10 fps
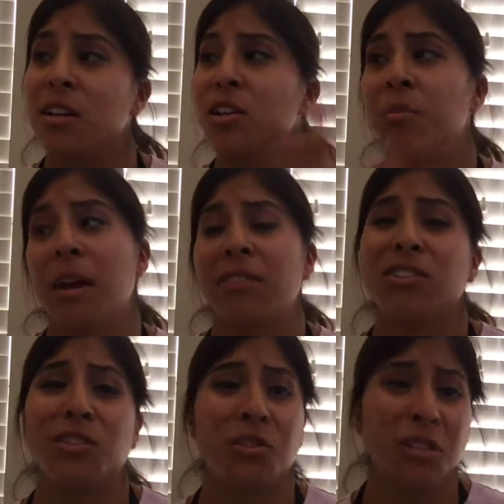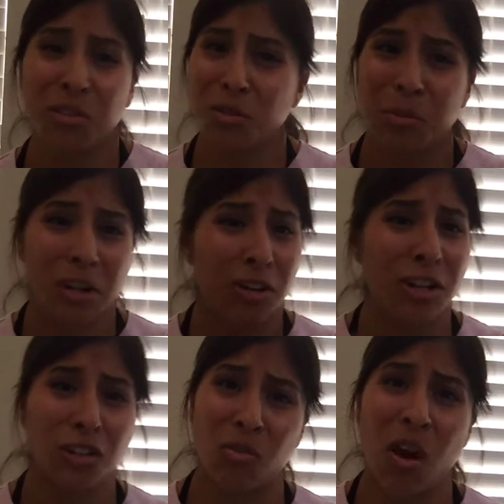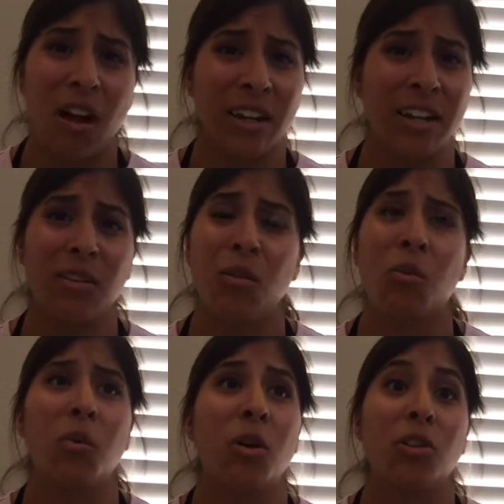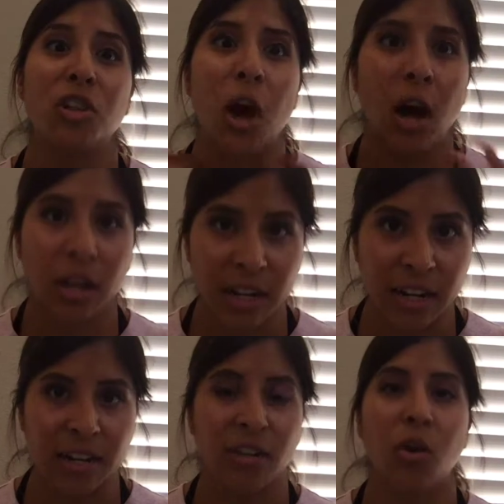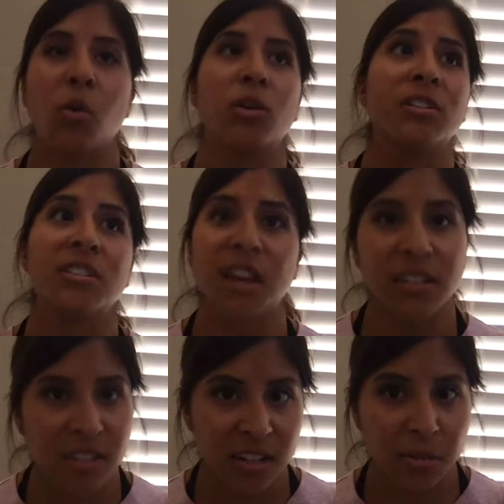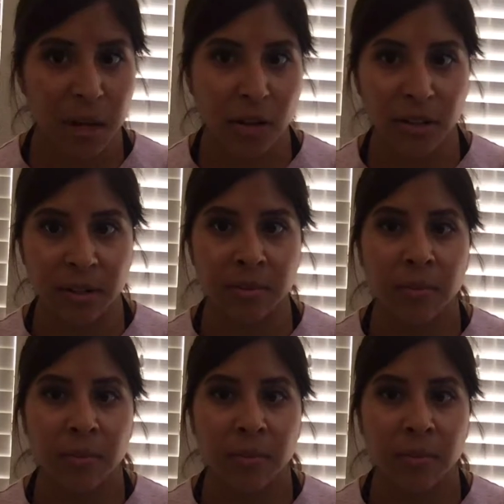You might have a student who's better at drawing or talking or discussing about it.